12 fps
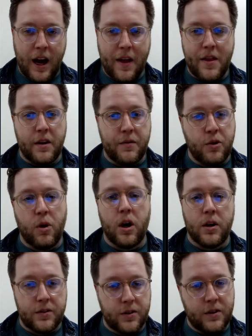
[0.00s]
And then if you
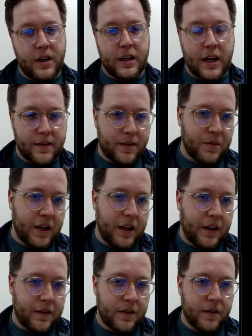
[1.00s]
also then get some
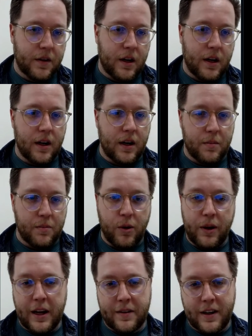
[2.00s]
yeast
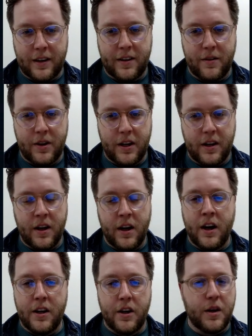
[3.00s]
protease activity,
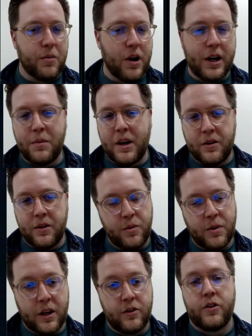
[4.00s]
you can break them down
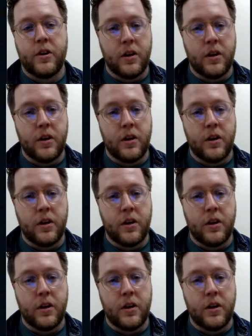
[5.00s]
too much.